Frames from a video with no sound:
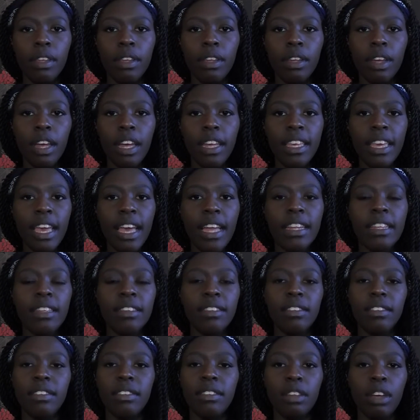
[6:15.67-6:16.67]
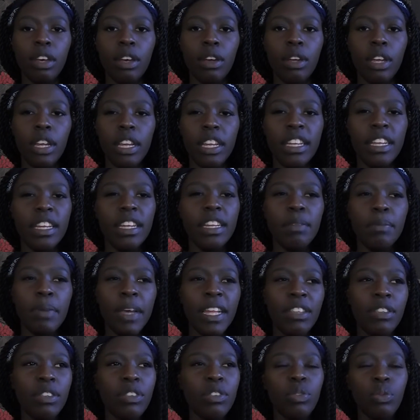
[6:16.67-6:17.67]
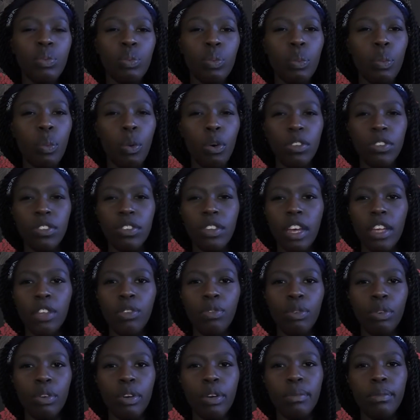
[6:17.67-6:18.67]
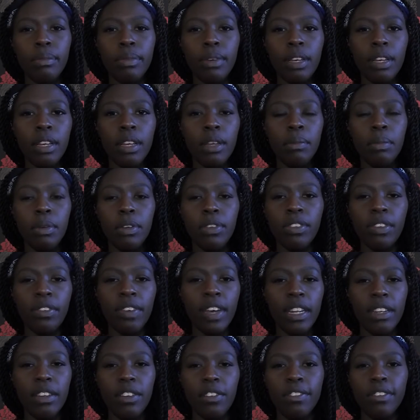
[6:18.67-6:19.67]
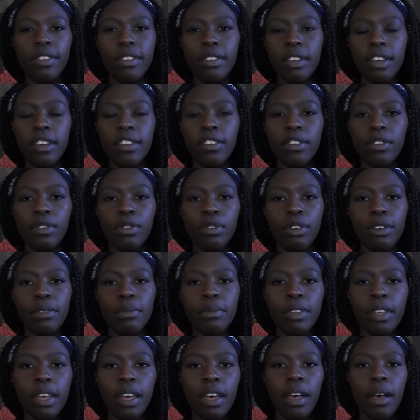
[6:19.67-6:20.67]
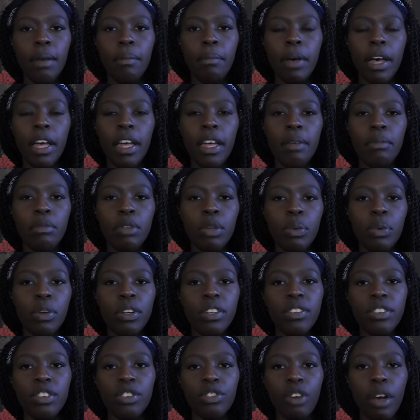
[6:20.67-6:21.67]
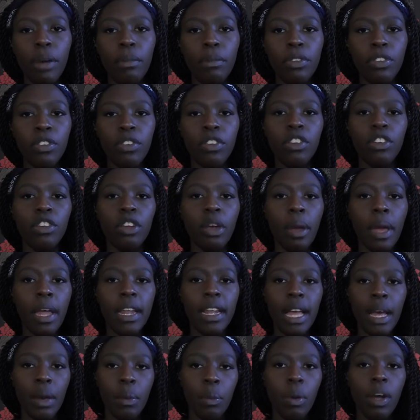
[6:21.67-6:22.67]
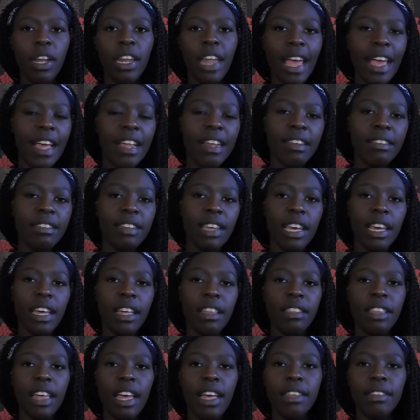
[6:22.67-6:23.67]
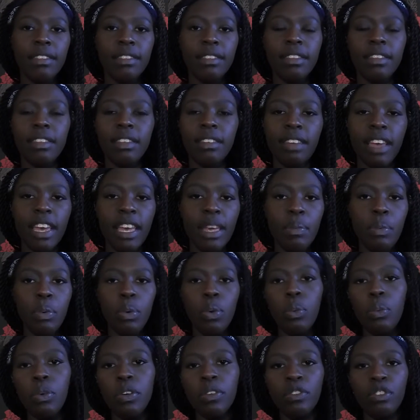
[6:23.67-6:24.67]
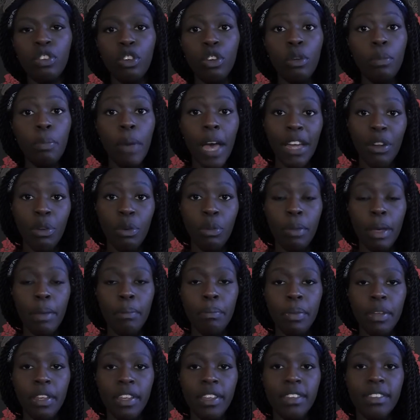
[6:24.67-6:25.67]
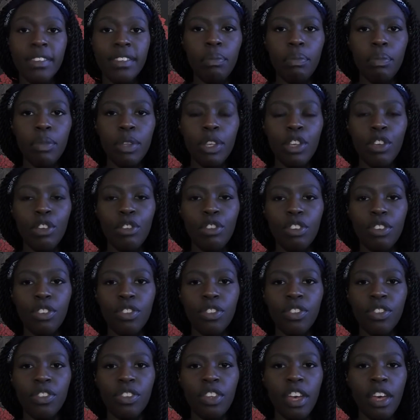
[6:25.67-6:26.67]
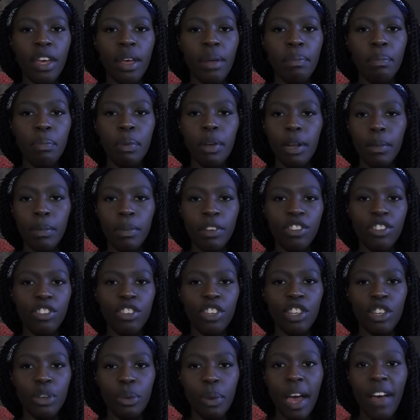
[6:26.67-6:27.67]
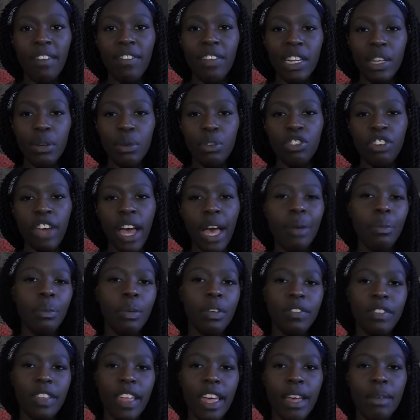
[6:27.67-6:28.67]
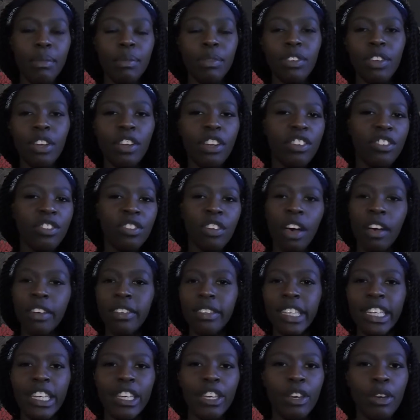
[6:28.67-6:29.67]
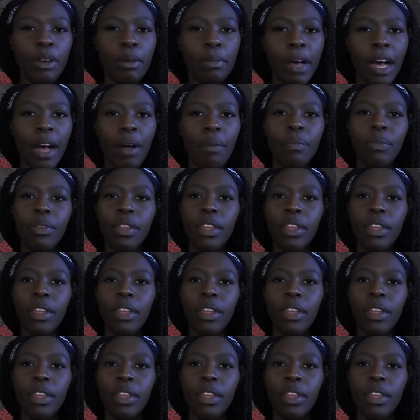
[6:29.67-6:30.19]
again, it depends what size room, because I've had different sizes rooms, but you walk into the drama studio, and at one end there's the table with 2 panel members. You just pull up you have a little chat with them, so they're just asking you about